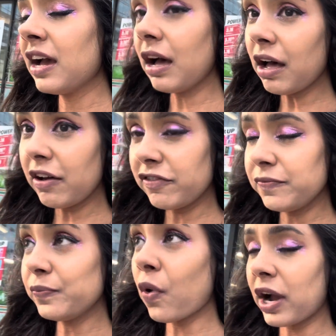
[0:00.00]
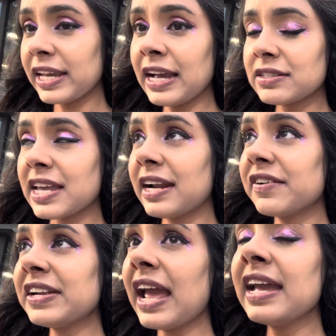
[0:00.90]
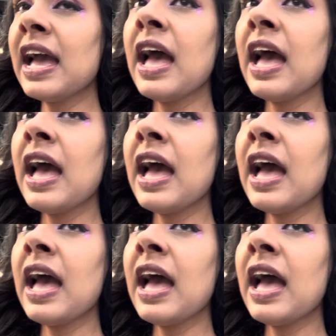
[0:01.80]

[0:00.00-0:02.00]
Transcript: of walking outside every day,